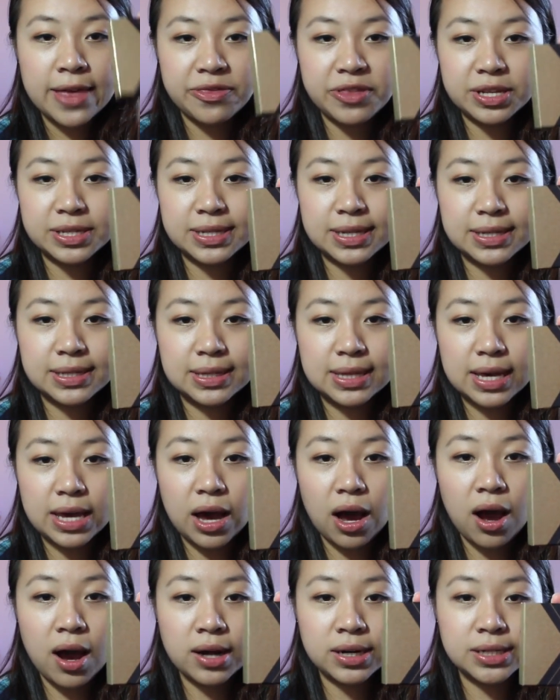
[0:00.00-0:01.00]
This is the
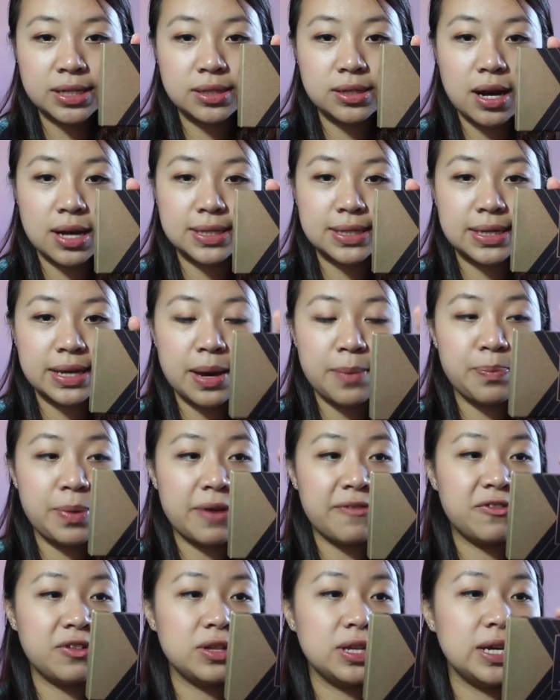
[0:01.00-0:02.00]
Anastasia
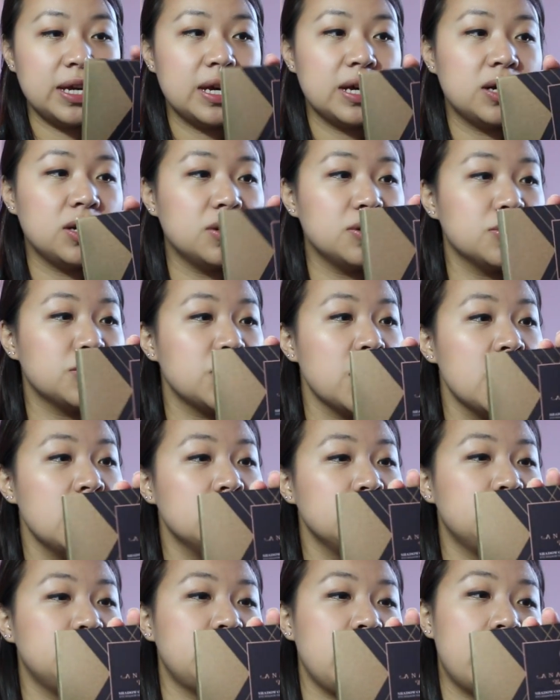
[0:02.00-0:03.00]
Beverly Hills
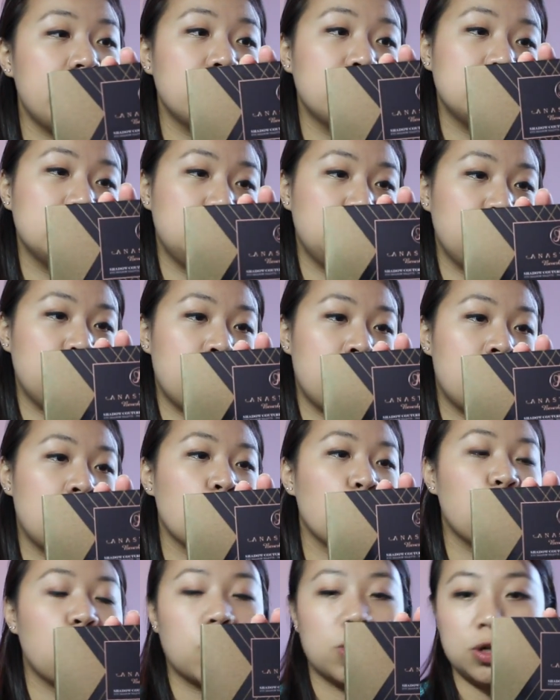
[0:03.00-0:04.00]
Shadow
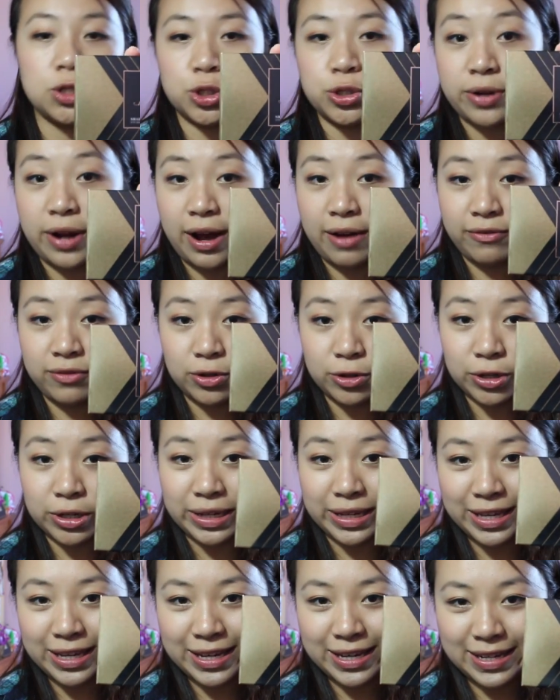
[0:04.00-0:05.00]
Couture World
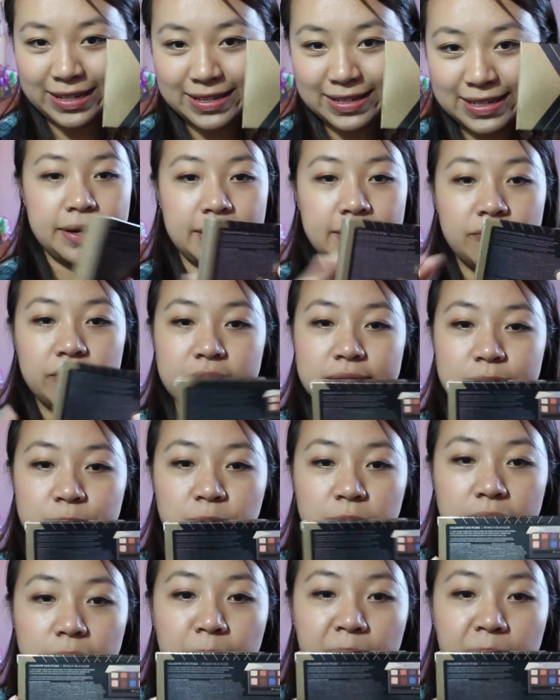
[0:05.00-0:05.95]
Traveler Kit. And this is what